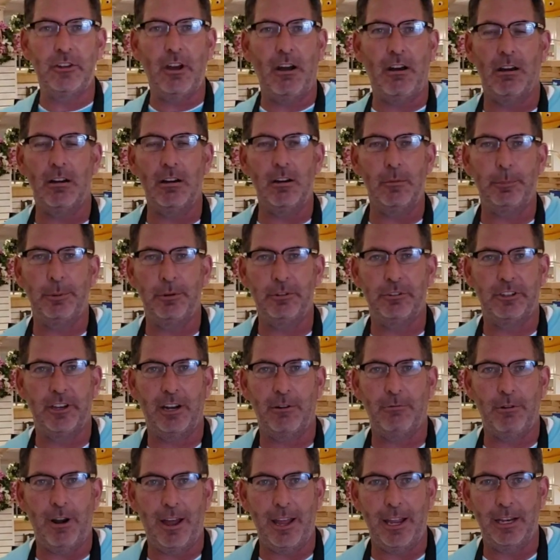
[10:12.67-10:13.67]

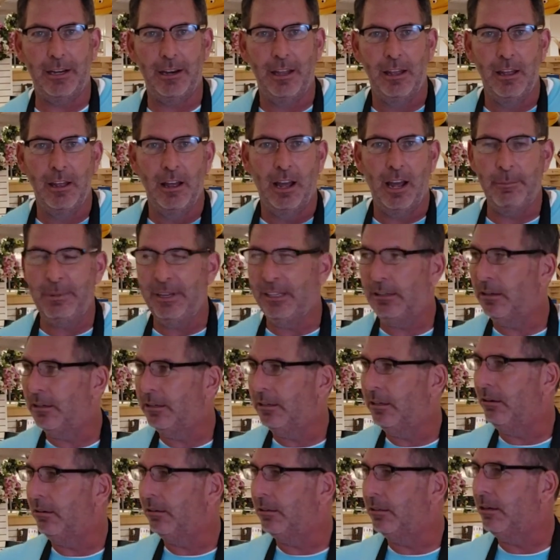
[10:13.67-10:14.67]
100% right. I mean,
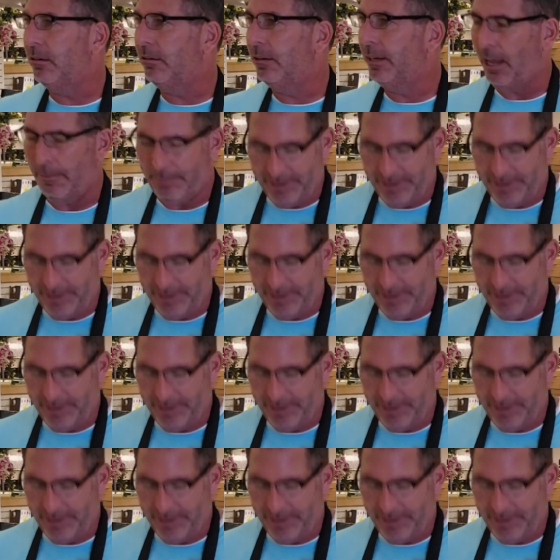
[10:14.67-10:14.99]
I